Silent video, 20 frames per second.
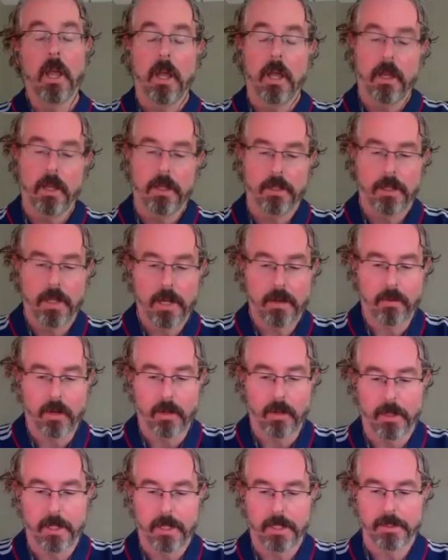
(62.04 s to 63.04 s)
Yeah, Rob.
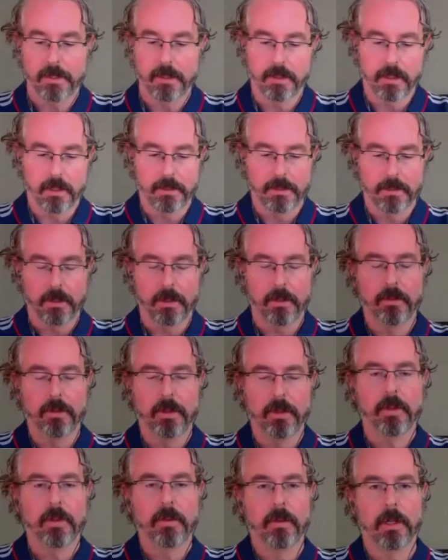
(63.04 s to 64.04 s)
Yeah, it's a huge
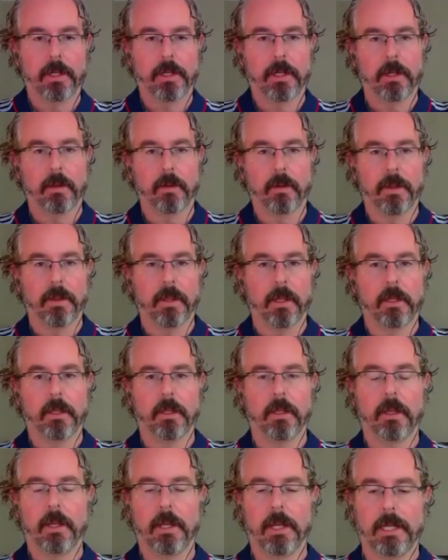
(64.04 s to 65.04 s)
issue right now. I
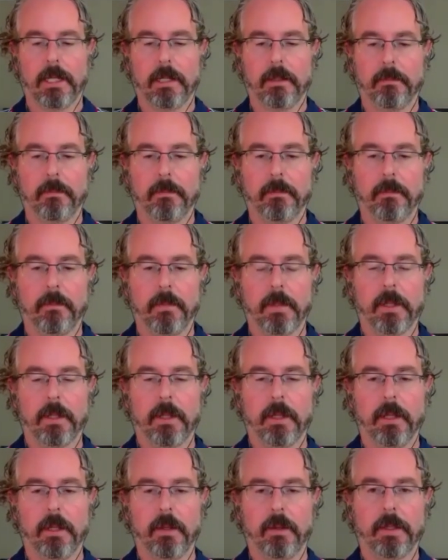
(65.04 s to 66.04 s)
think, I'd
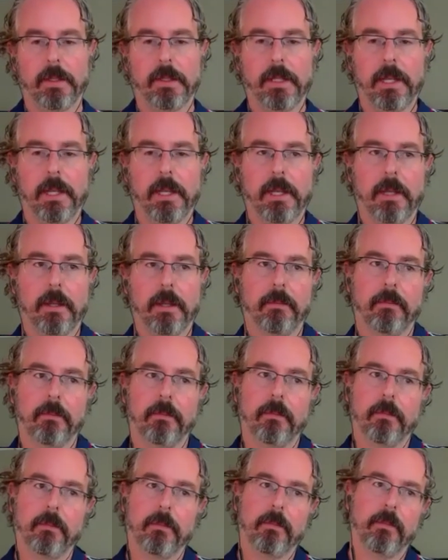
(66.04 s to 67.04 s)
say,
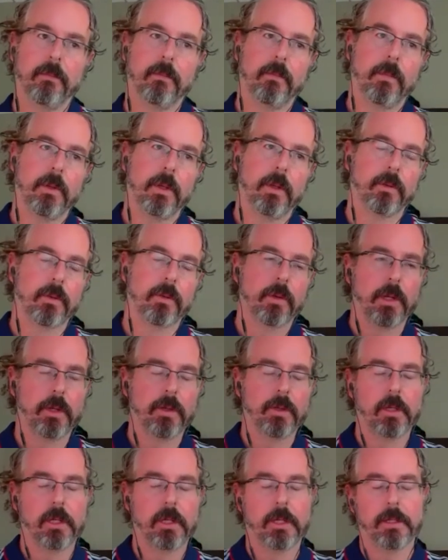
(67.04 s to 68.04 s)

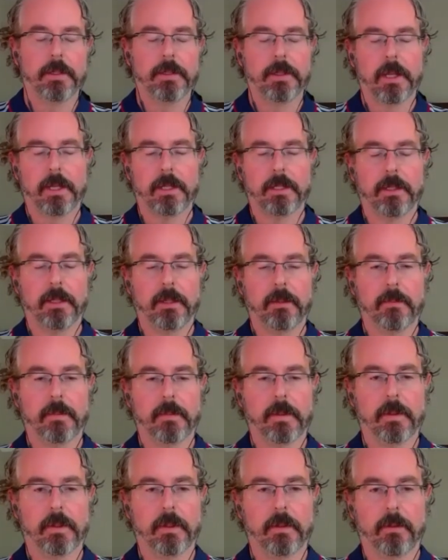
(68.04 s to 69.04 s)
traditionally design
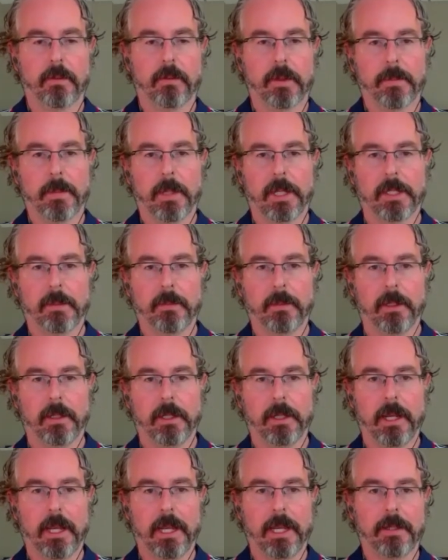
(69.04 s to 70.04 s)
teams,
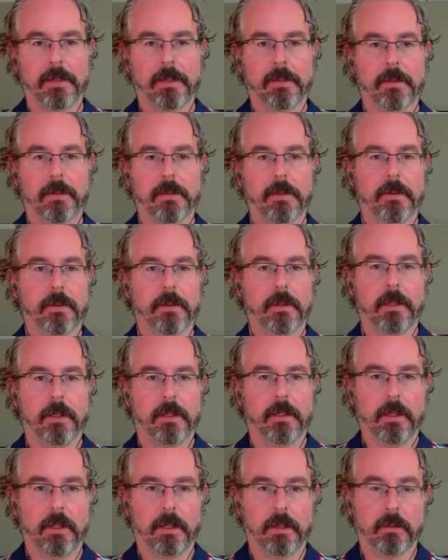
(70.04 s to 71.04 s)
responsibility ends,
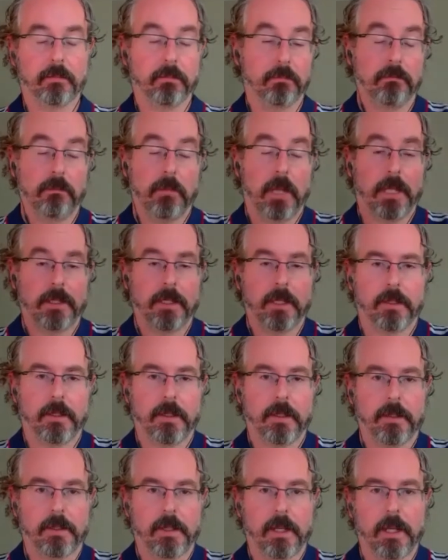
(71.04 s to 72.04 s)
at the end of
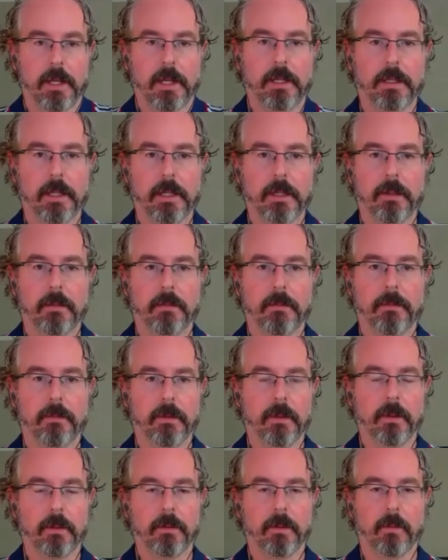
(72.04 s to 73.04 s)
design, at the end of
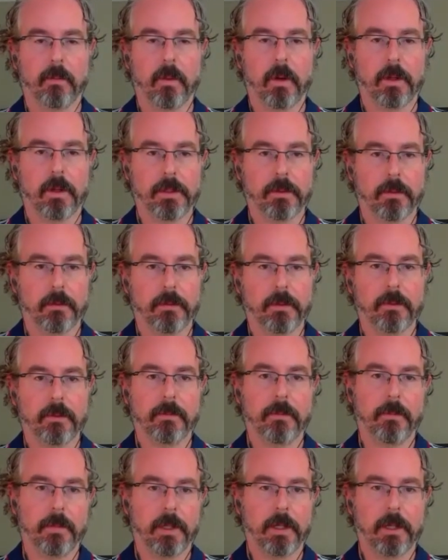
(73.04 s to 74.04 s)
the warranty review
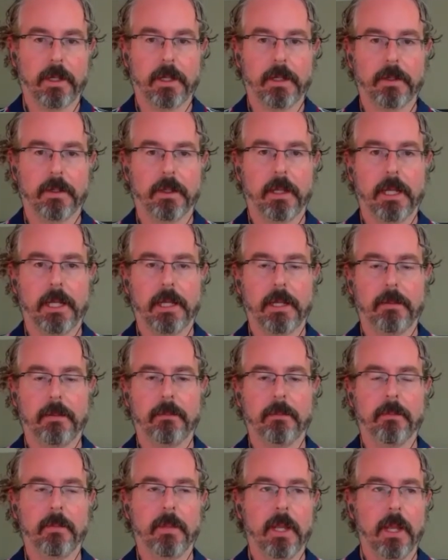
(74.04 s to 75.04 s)
period,
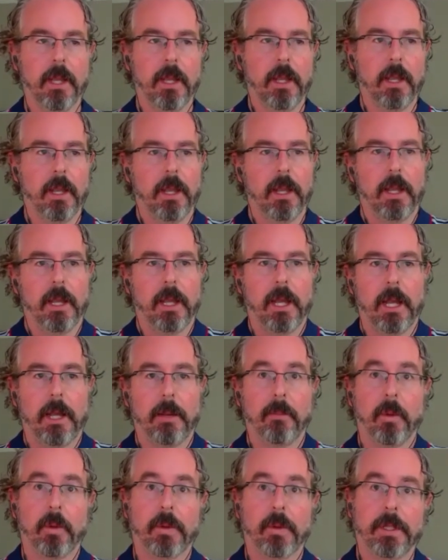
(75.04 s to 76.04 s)
and
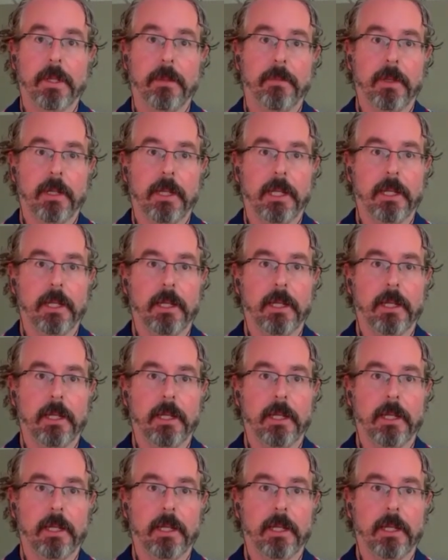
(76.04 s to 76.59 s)
most typically,